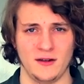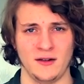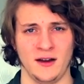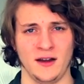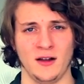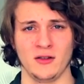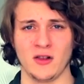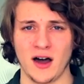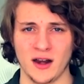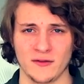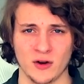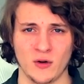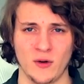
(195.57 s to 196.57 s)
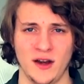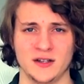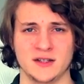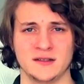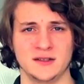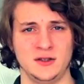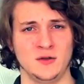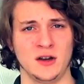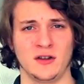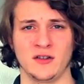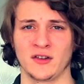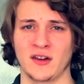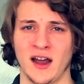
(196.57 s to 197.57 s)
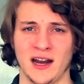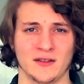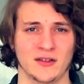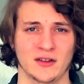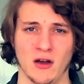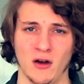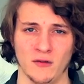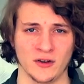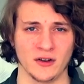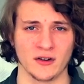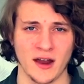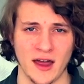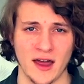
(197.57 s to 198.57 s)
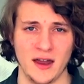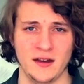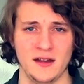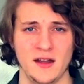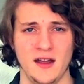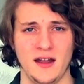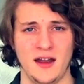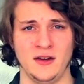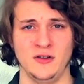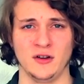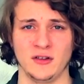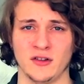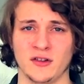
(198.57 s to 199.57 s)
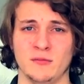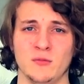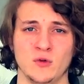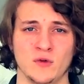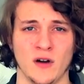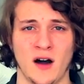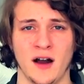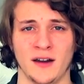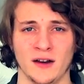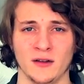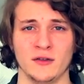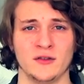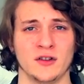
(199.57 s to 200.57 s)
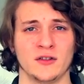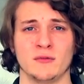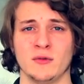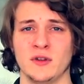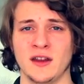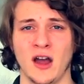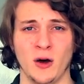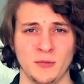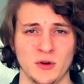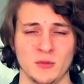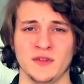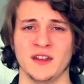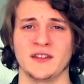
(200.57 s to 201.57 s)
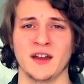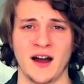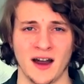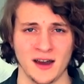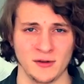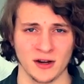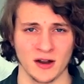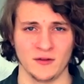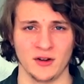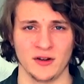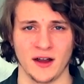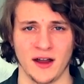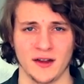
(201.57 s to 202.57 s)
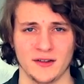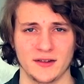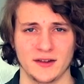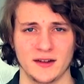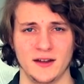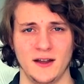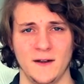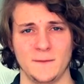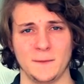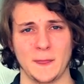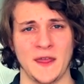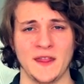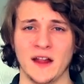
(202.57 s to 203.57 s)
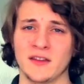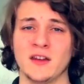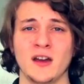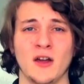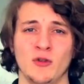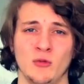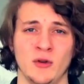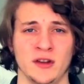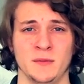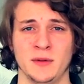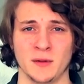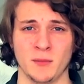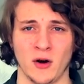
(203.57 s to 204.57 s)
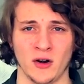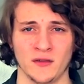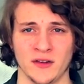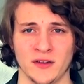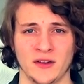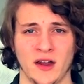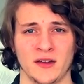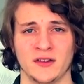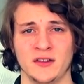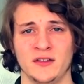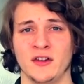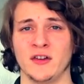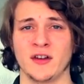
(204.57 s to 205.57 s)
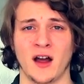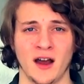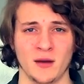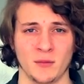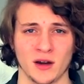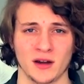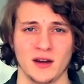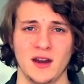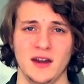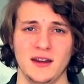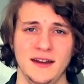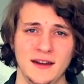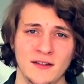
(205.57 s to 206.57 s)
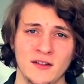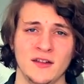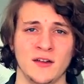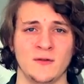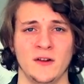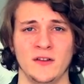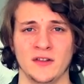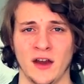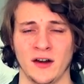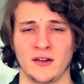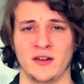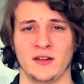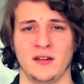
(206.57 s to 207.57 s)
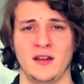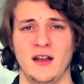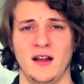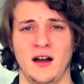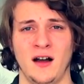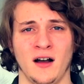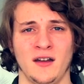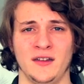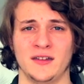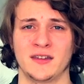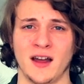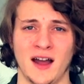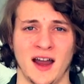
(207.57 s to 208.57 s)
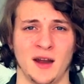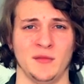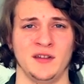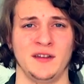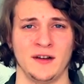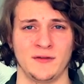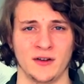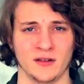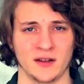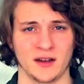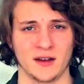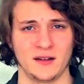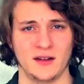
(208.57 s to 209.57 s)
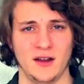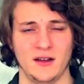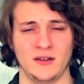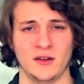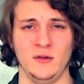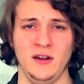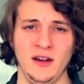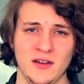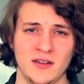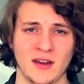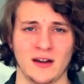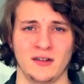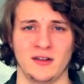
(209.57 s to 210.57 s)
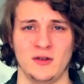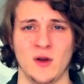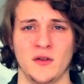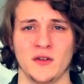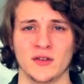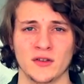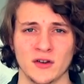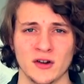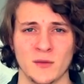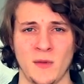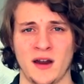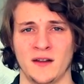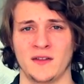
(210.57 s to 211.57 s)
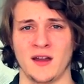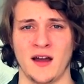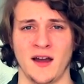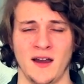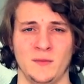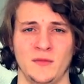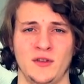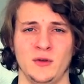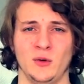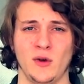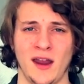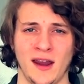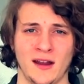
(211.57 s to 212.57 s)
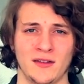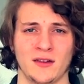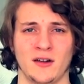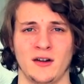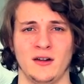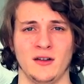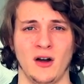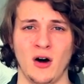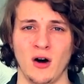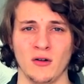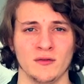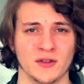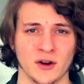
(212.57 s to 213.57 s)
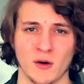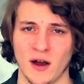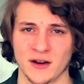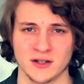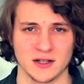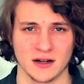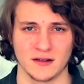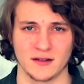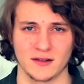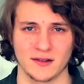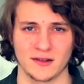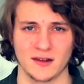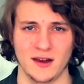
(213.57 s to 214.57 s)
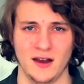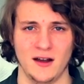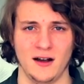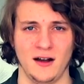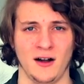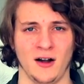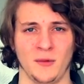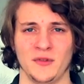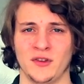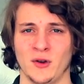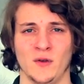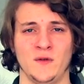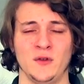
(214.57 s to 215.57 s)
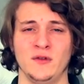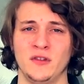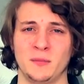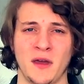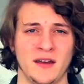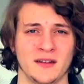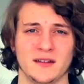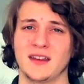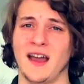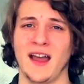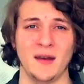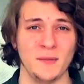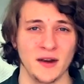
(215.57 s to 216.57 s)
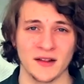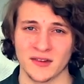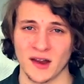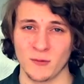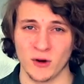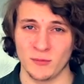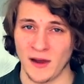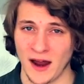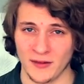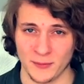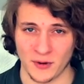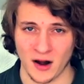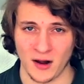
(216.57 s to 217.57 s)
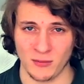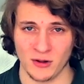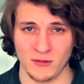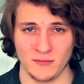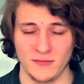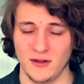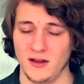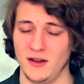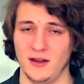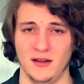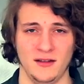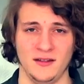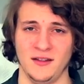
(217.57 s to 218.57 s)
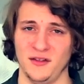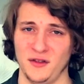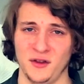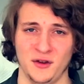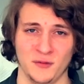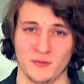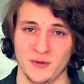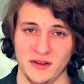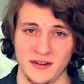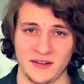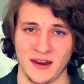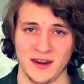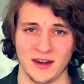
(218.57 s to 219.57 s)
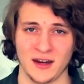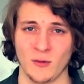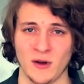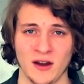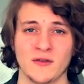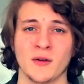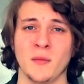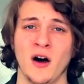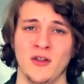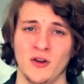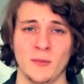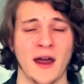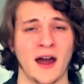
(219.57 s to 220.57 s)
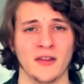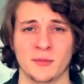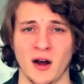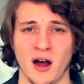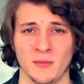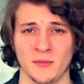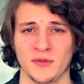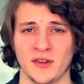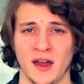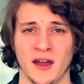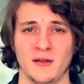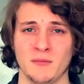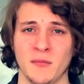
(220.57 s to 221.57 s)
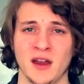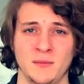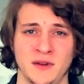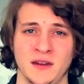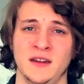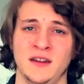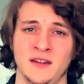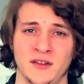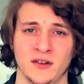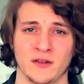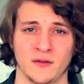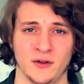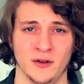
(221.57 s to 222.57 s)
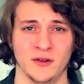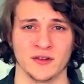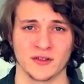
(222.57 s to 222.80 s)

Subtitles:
Right? A lot of equations you can just kind of solve in your head and you can just move on. It'll just really help you with the timing of your test. And that's another really big part of this test is your timing. Each different section is timed differently. So each section you have a certain amount of time to answer all of the questions. So if you spend 10 minutes on one math problem, you're really taking away from other math problems that might be easier for you to